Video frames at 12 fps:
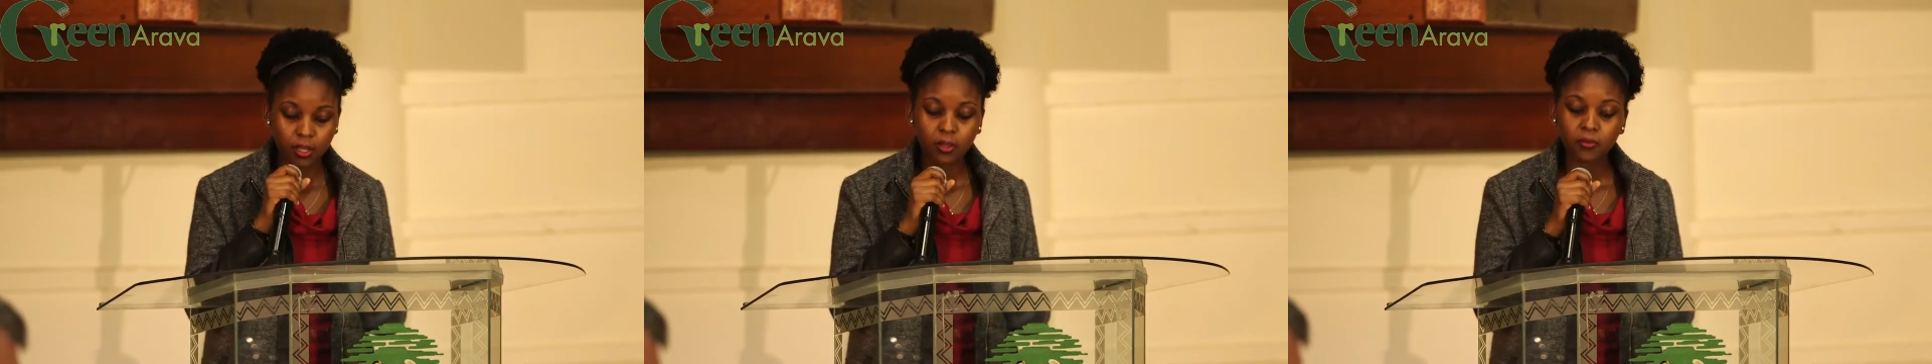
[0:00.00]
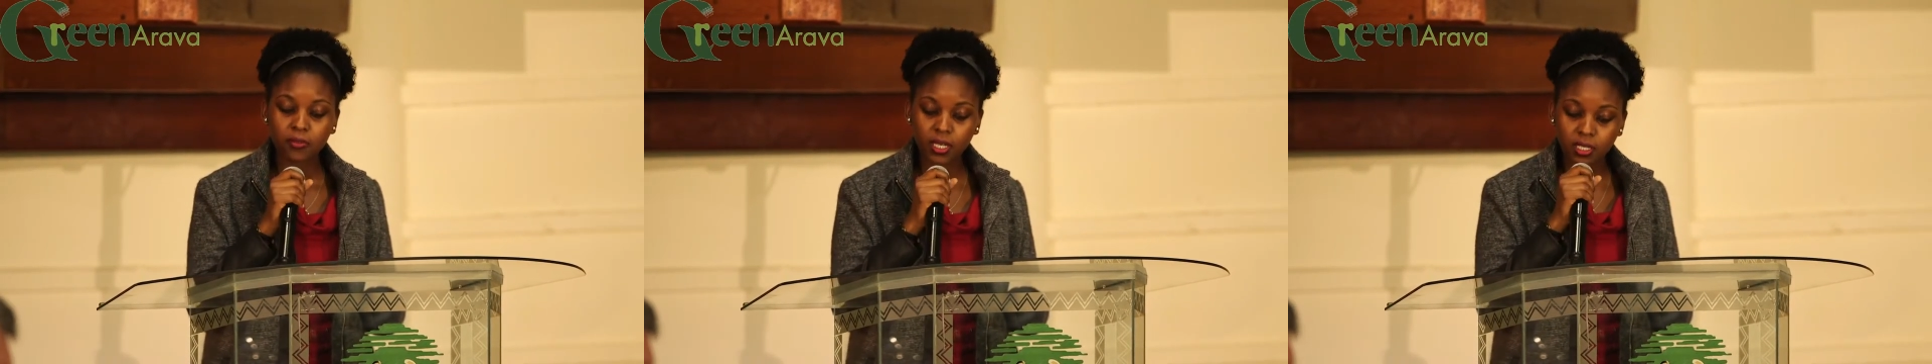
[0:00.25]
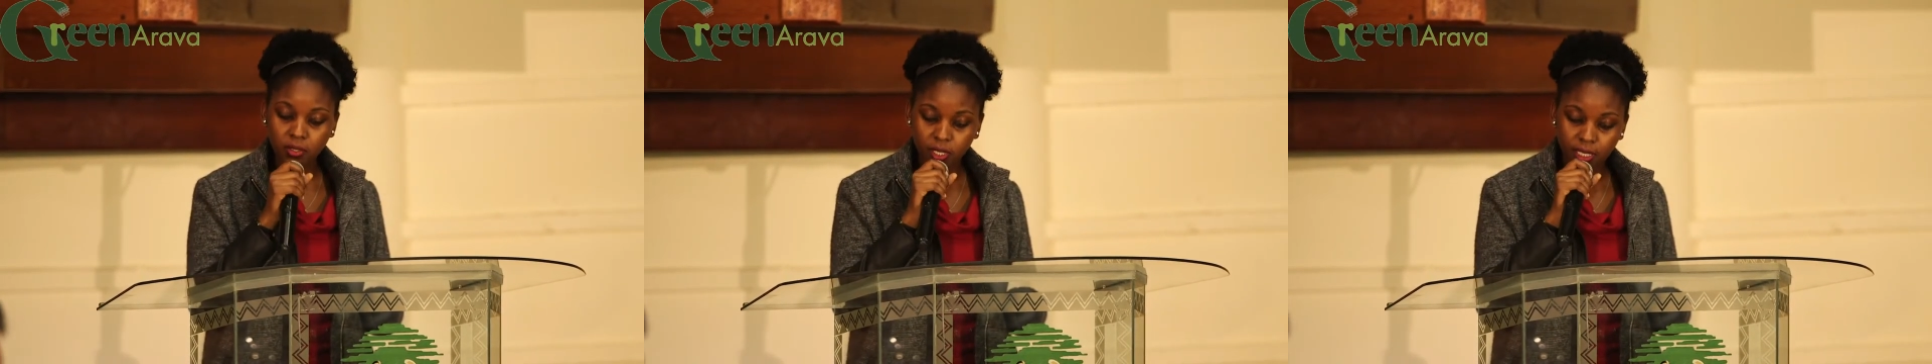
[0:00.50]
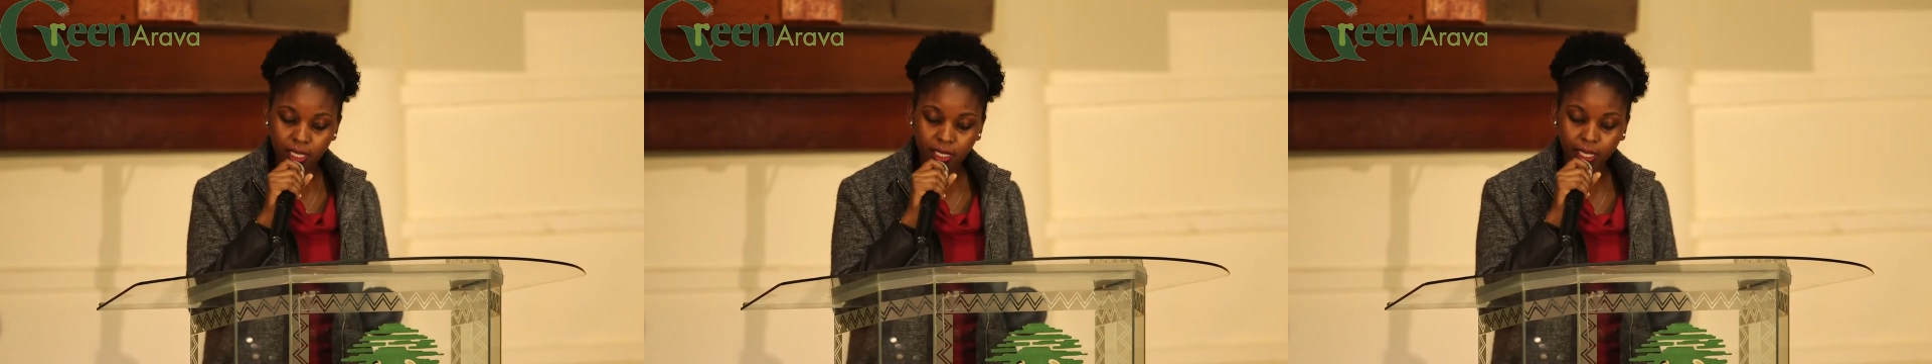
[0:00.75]

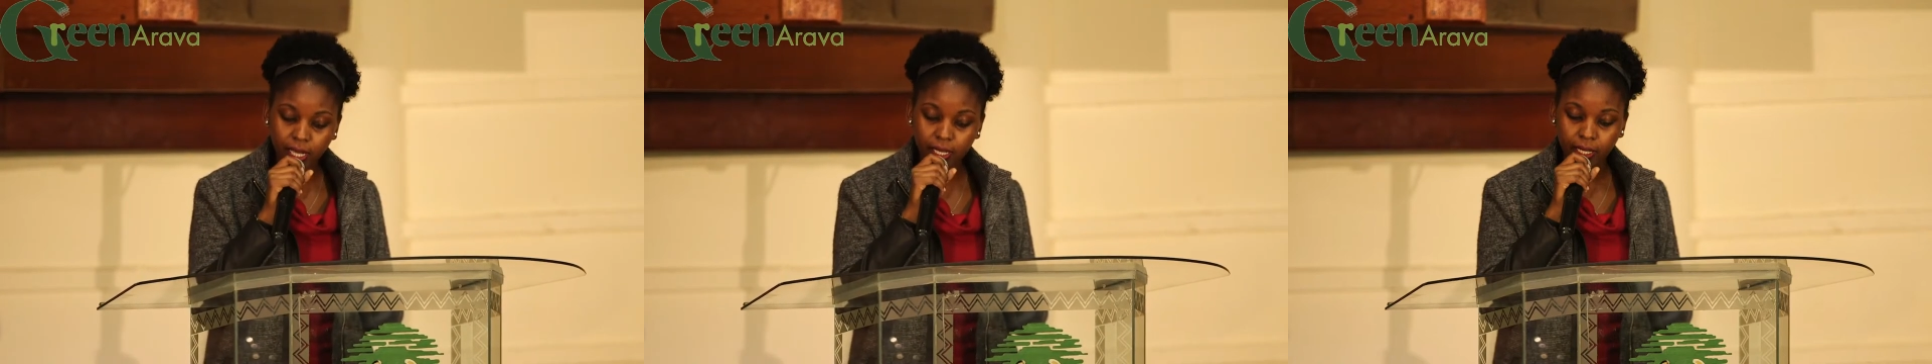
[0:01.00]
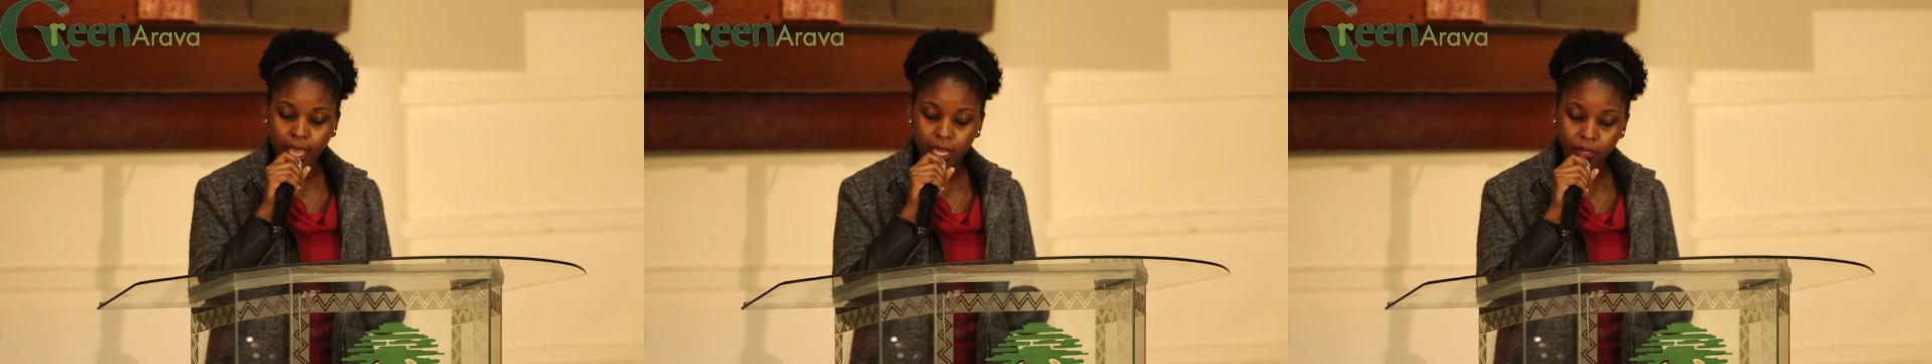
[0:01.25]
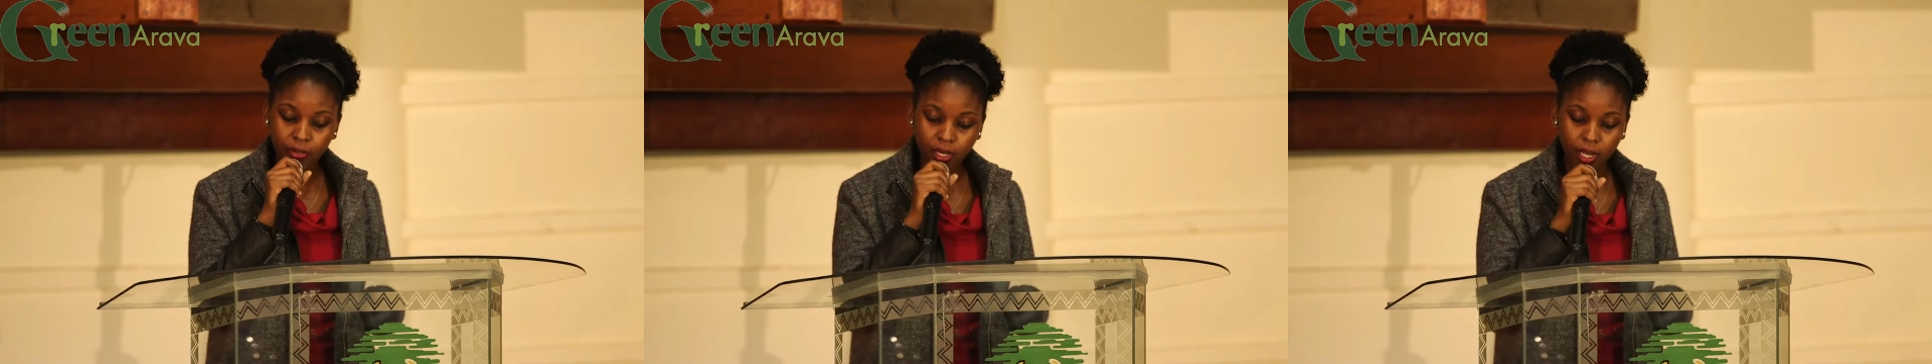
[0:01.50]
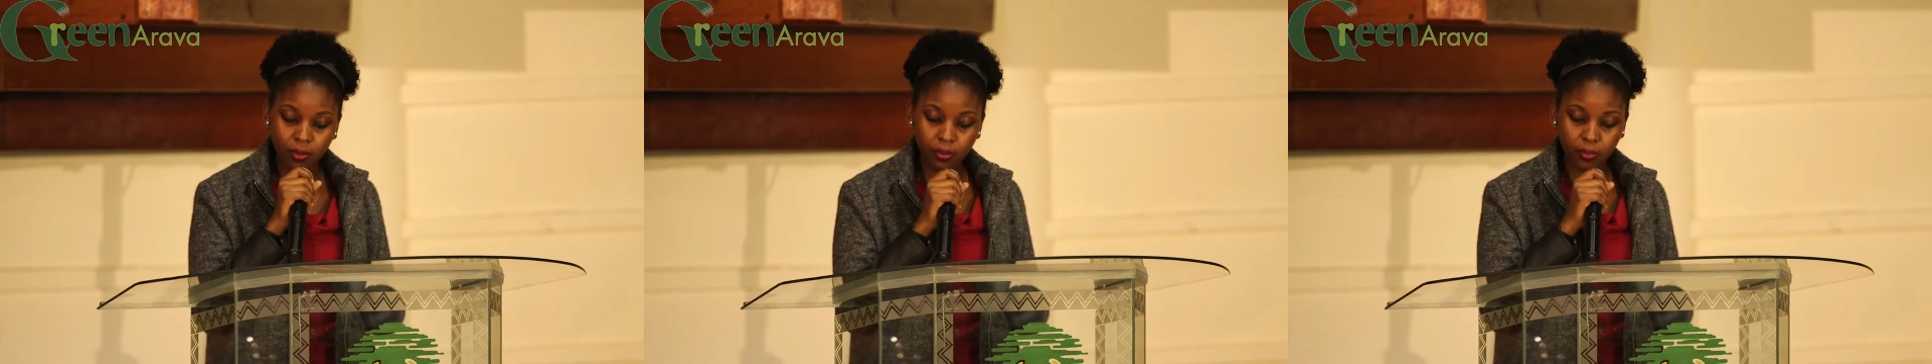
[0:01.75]
Frustrated and
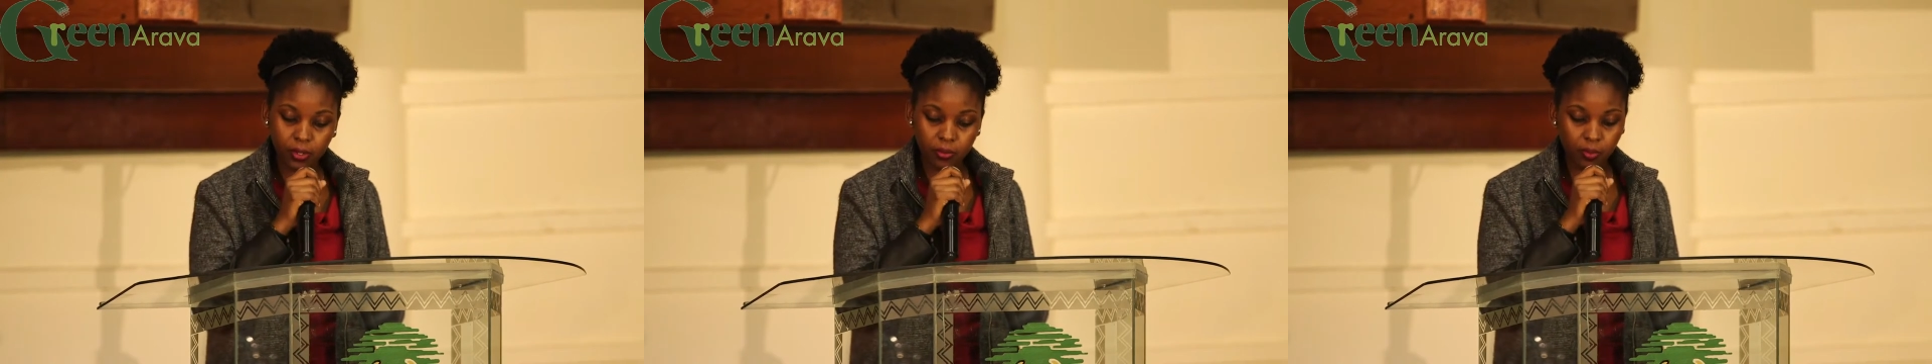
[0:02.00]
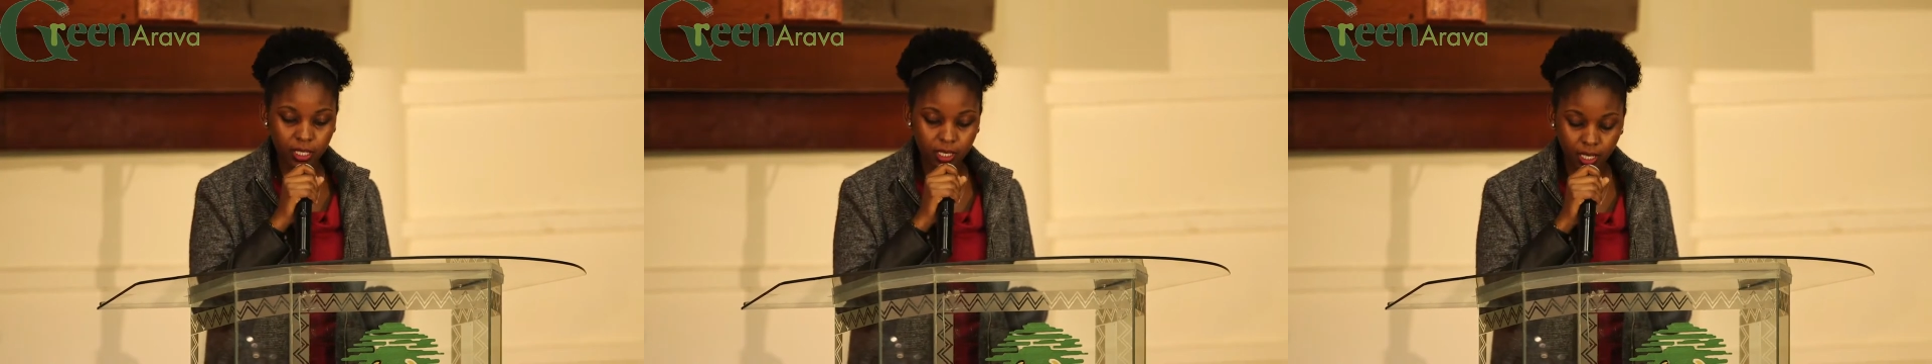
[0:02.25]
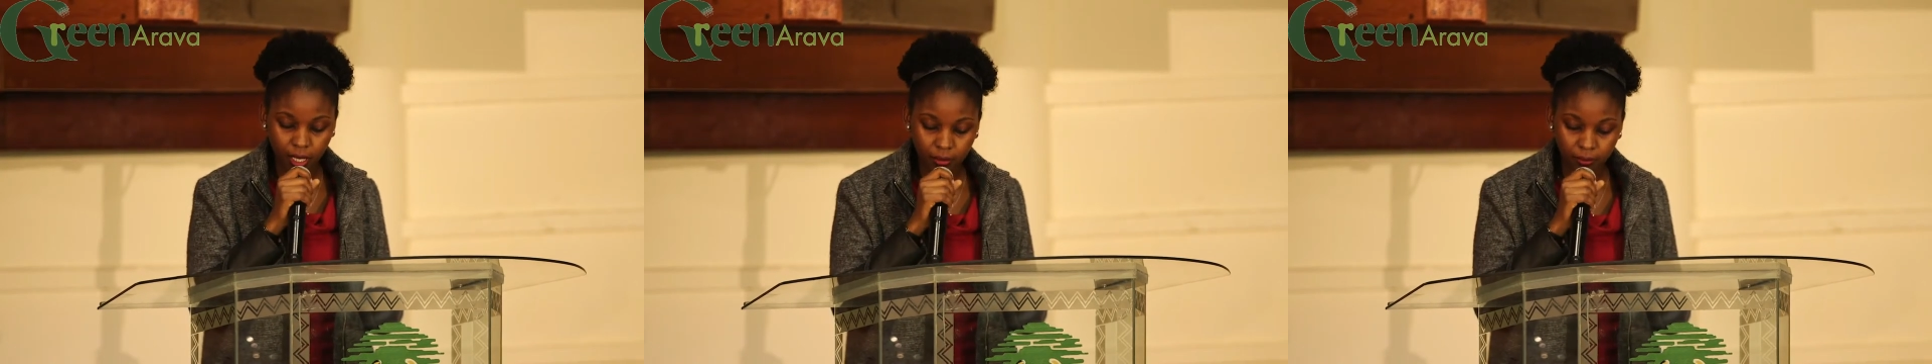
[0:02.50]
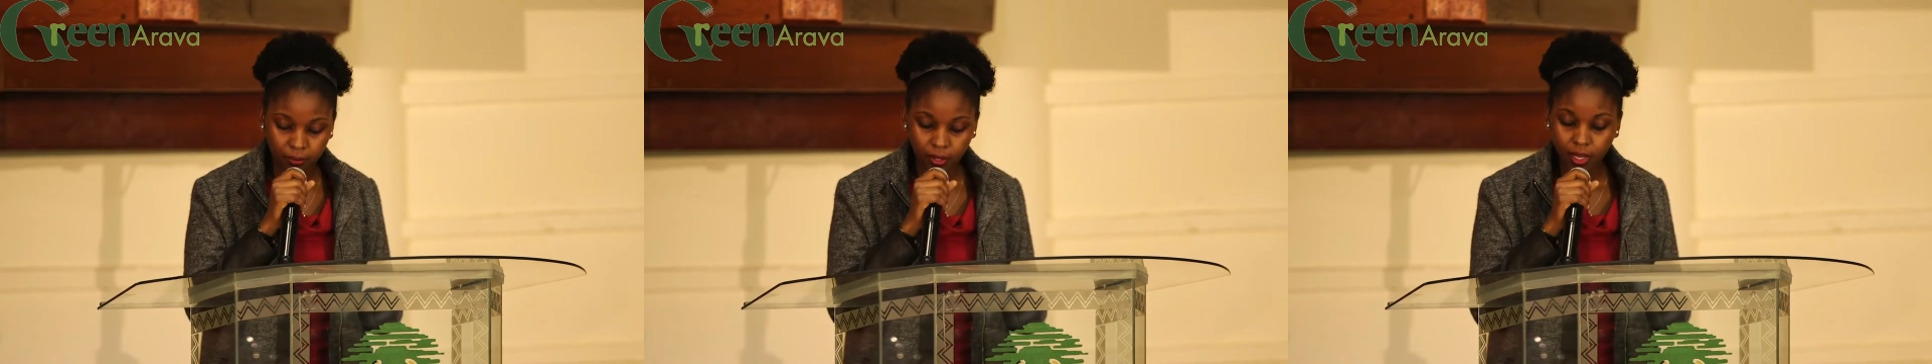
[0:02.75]
angry with
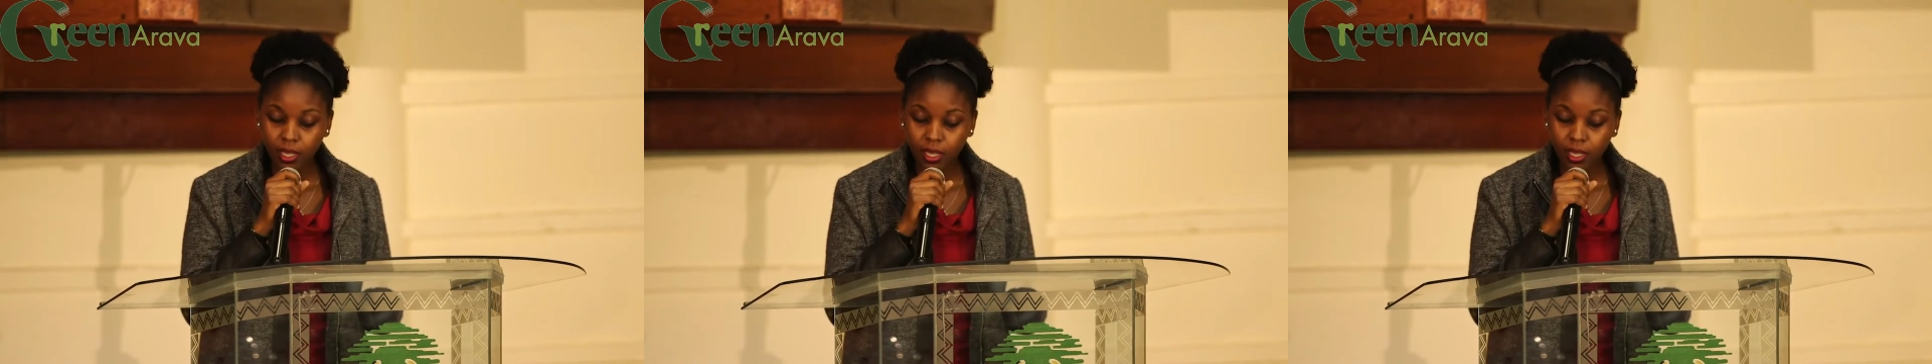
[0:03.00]
myself,